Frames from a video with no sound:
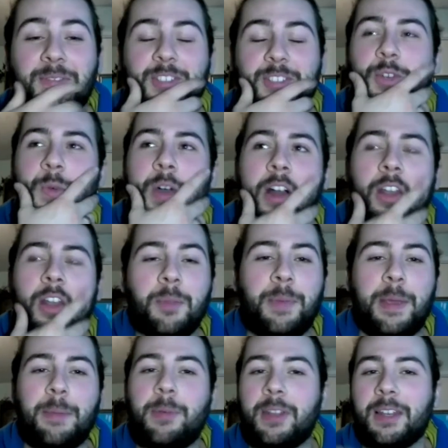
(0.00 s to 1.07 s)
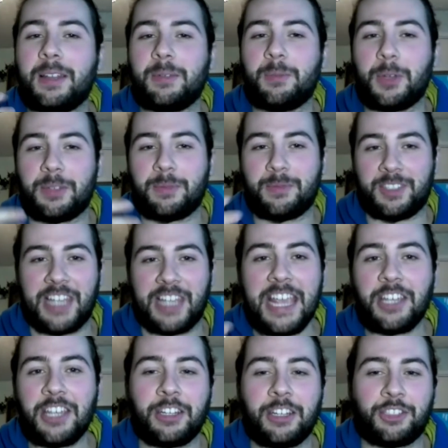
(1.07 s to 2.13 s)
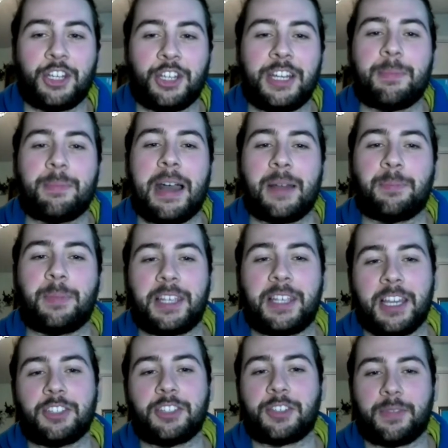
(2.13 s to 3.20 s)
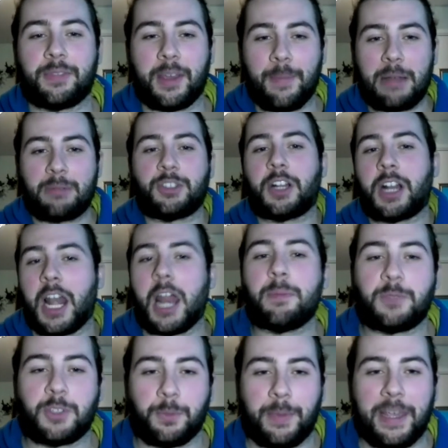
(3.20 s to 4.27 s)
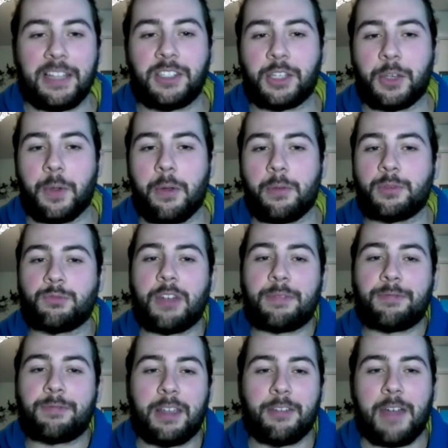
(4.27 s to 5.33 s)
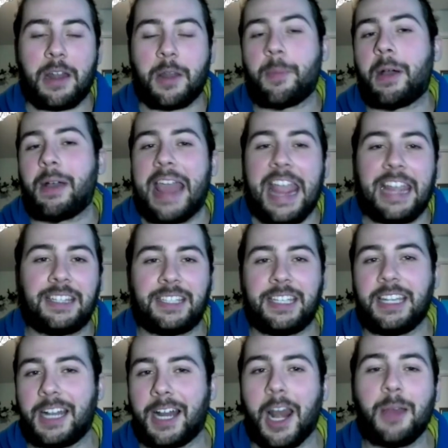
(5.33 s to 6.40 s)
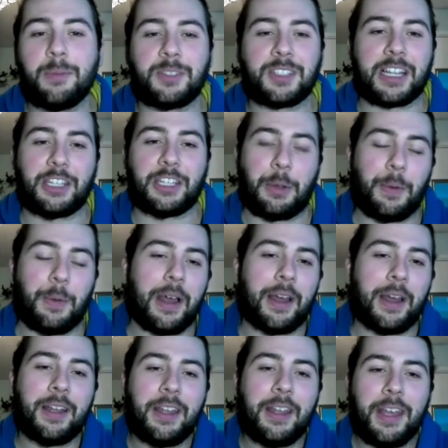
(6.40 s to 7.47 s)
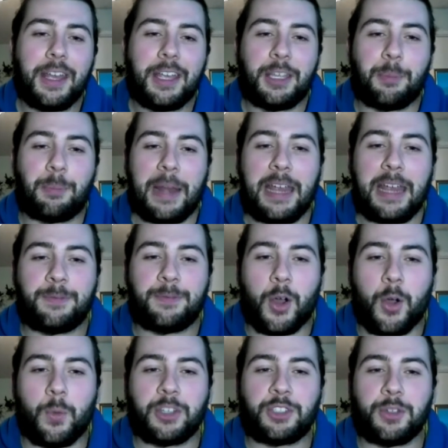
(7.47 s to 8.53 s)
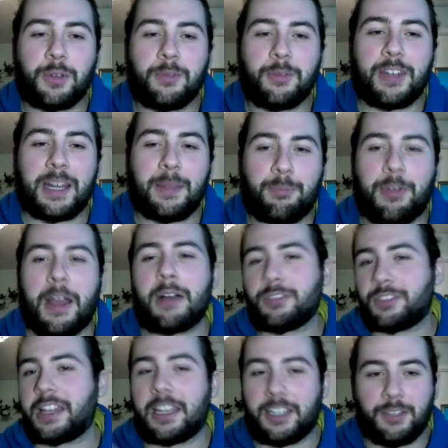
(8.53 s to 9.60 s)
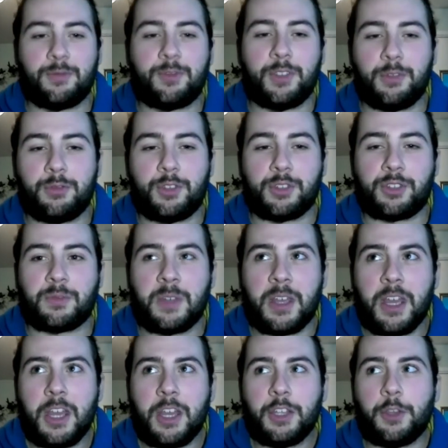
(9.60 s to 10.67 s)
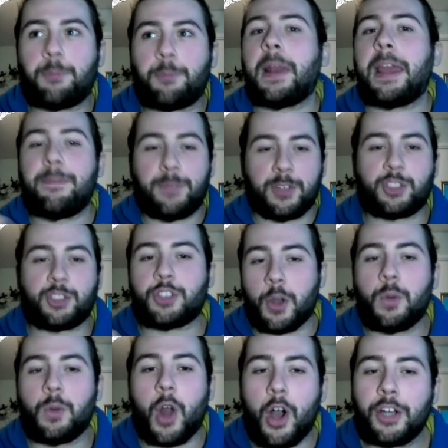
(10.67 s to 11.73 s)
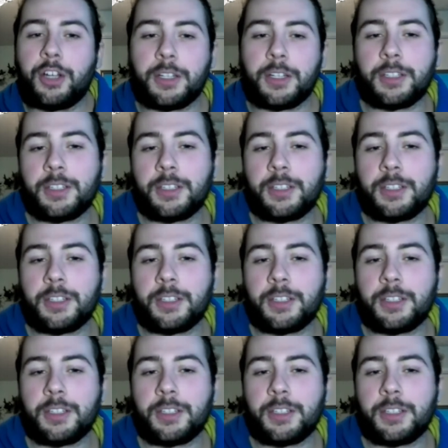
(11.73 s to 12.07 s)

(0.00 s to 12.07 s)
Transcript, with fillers: you know what? A lot of people would say you're a journeyman because of the amount of clubs you've been to. It was roughly around about 18 clubs that you played for. Was you really proud that you've played for so long?